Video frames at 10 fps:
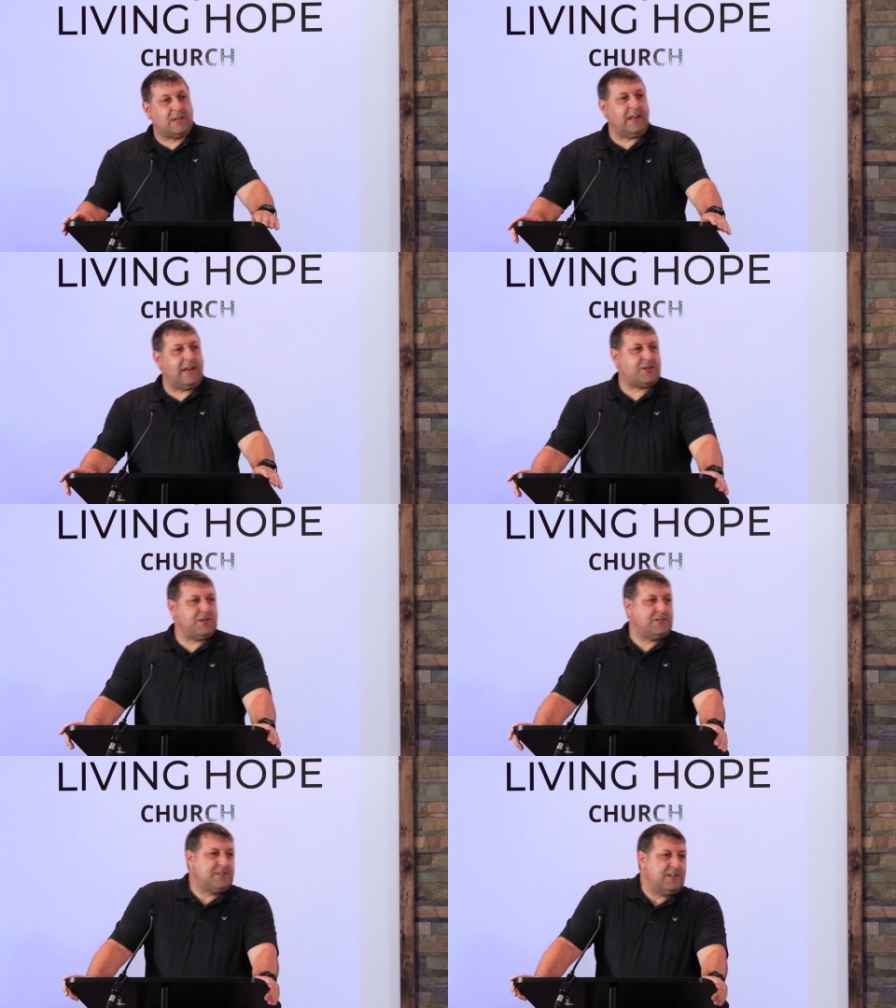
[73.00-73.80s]

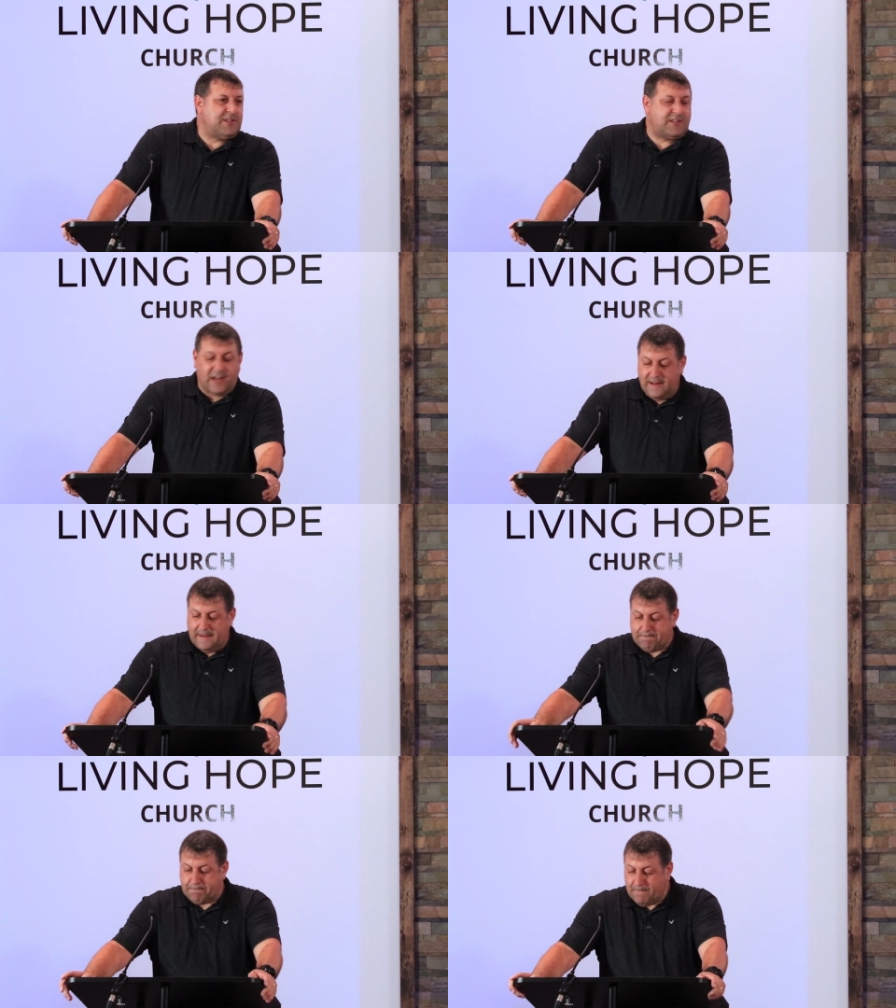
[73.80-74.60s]
Galatians is the
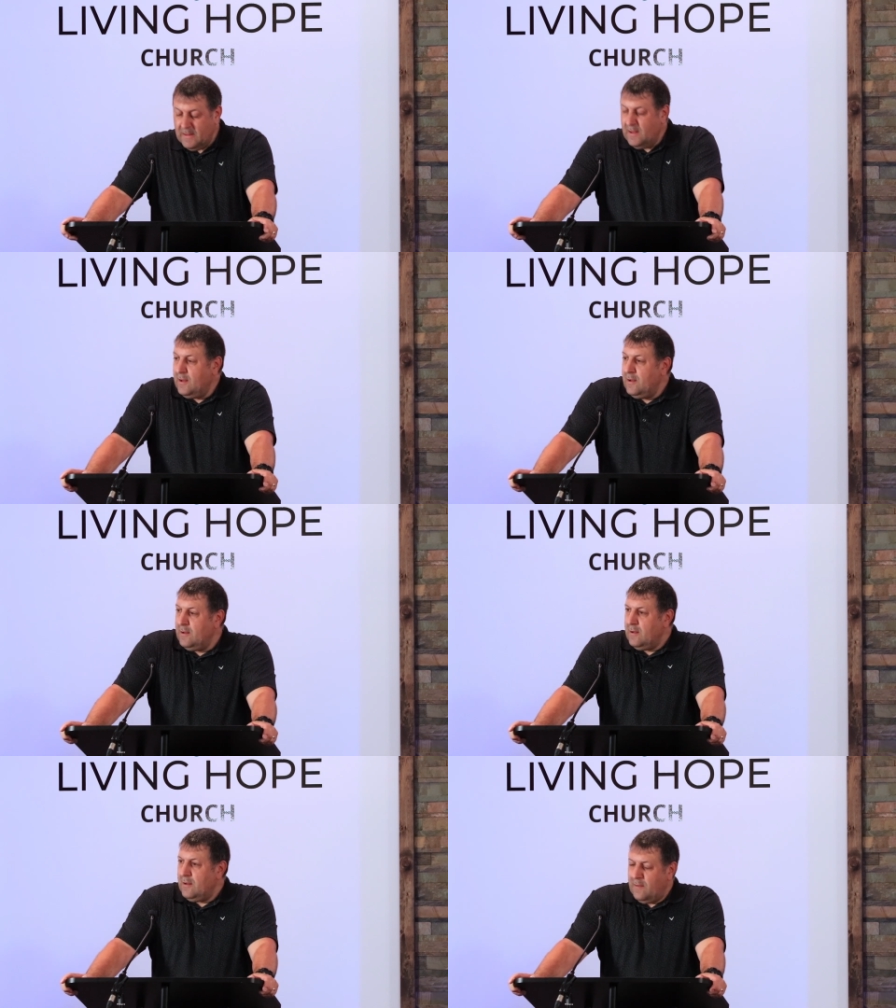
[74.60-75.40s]
study
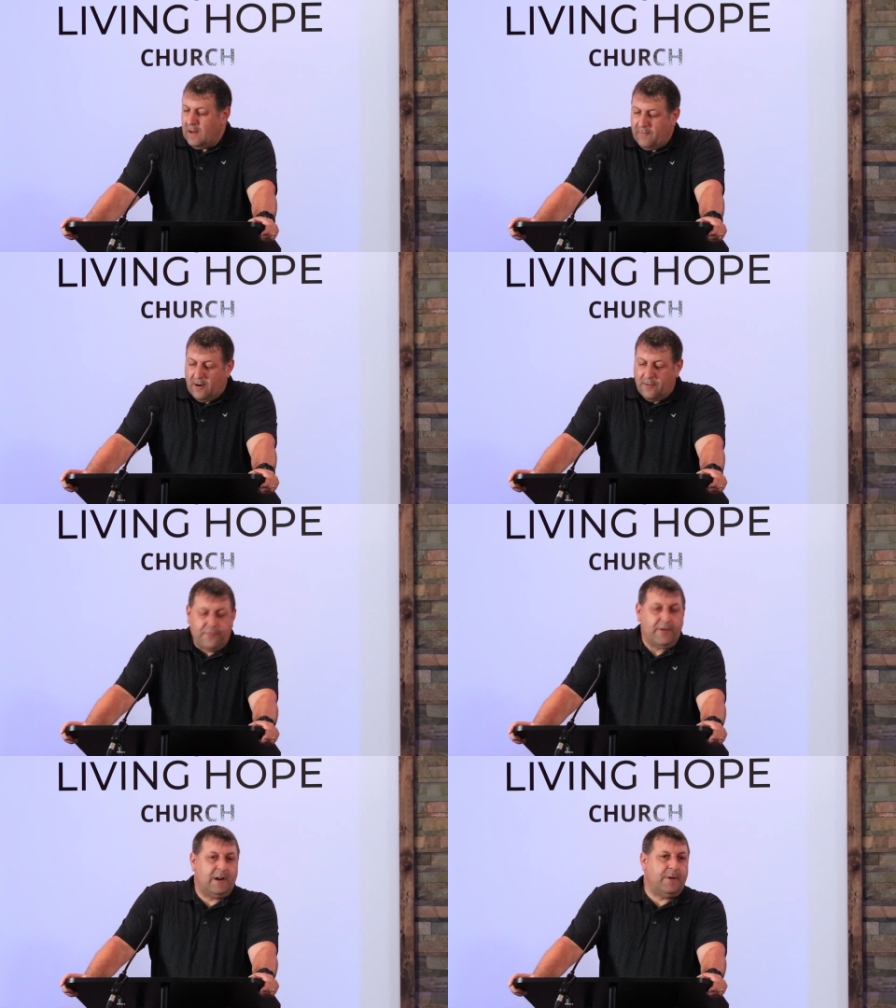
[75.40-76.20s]
of our
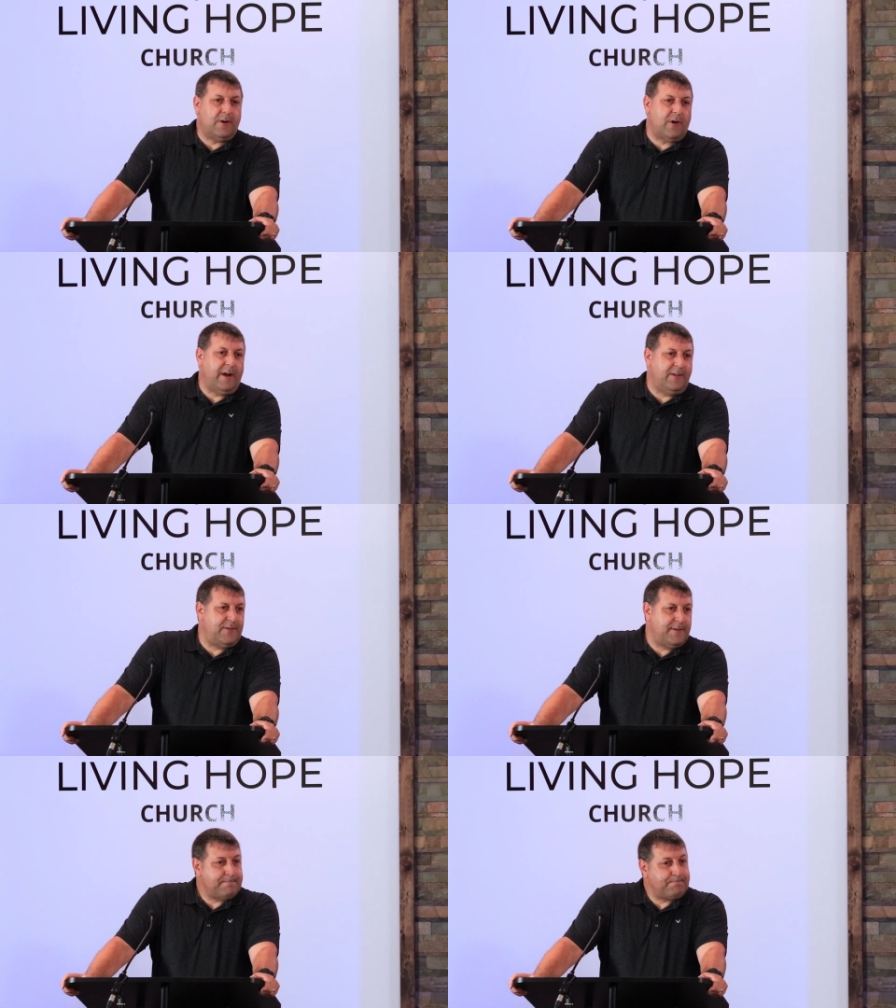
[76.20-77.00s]
freedom in
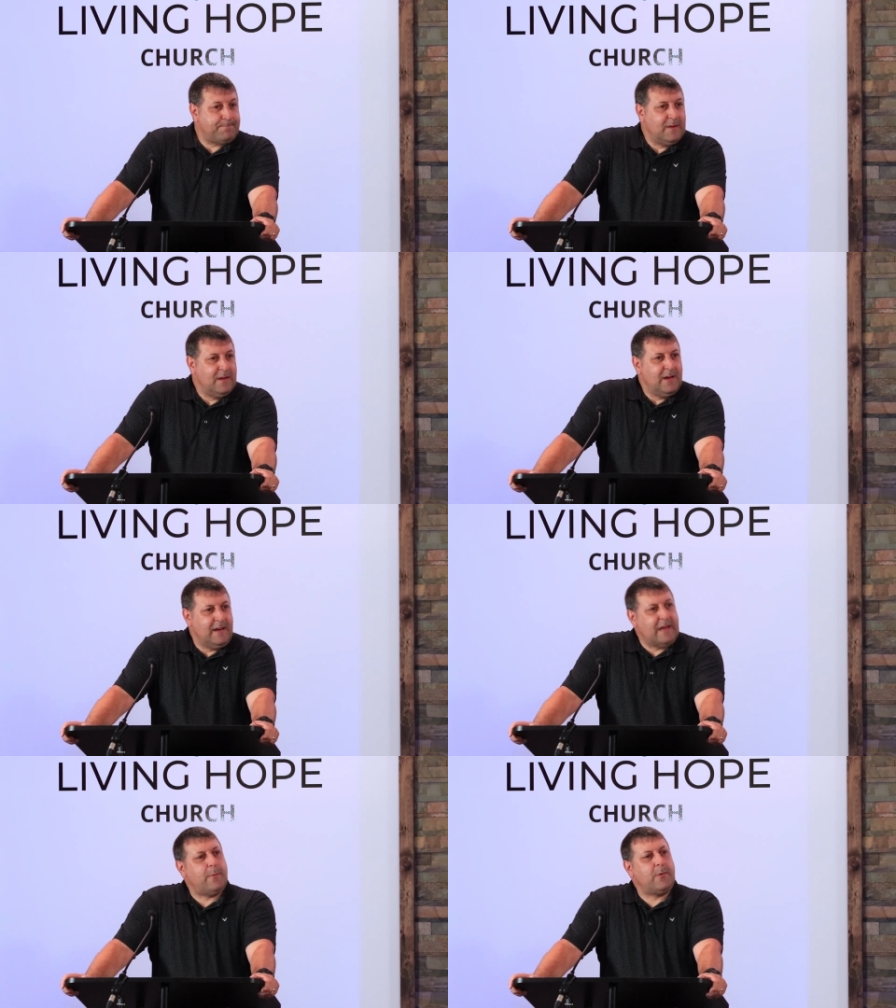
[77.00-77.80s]
Christ. And
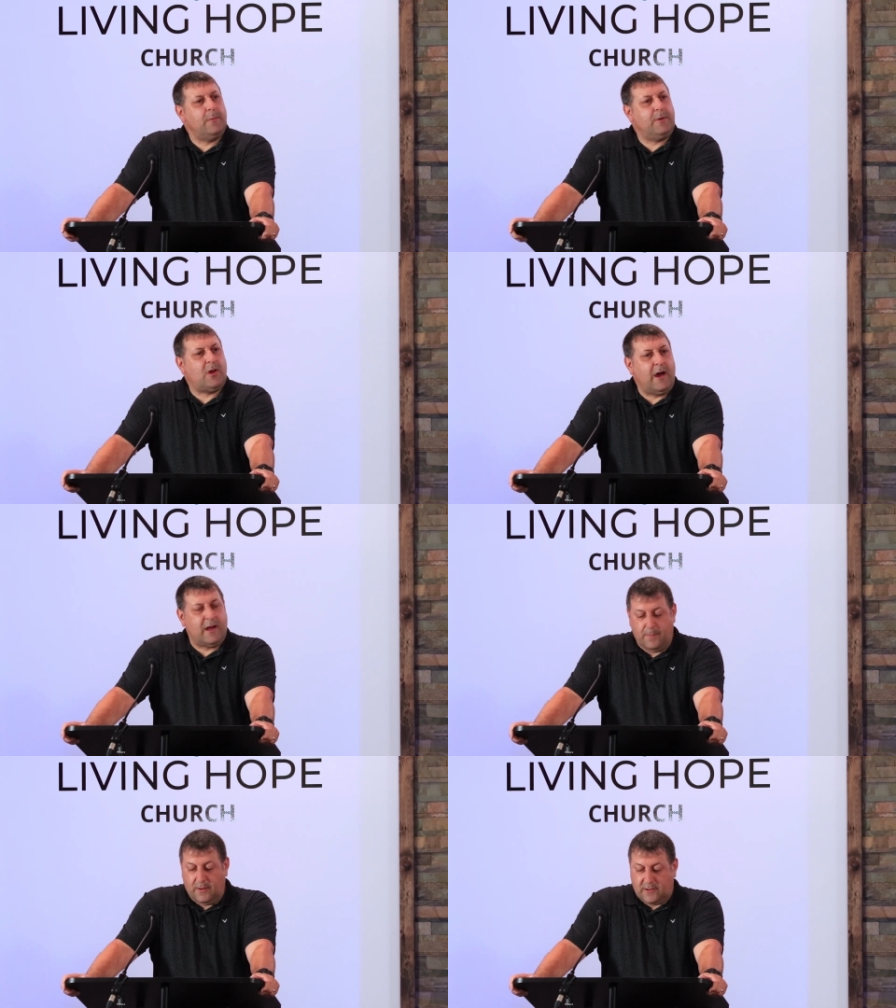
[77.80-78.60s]
that's what we're going to be
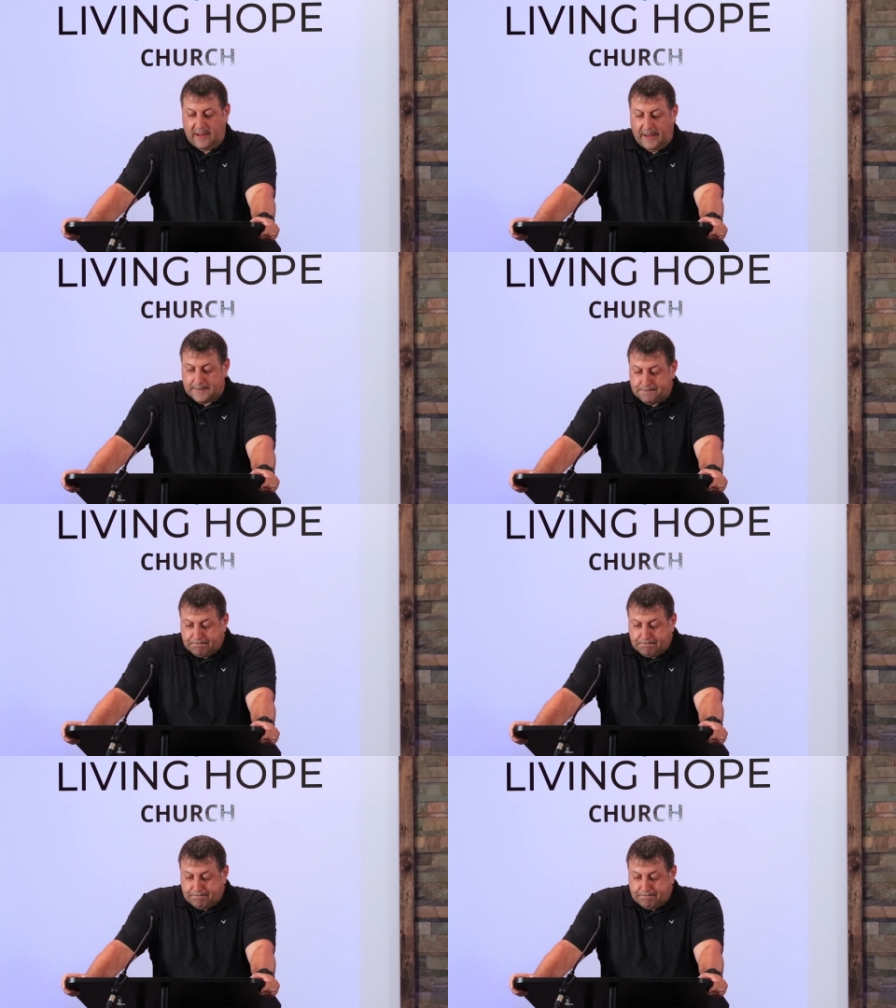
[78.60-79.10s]
talking about today.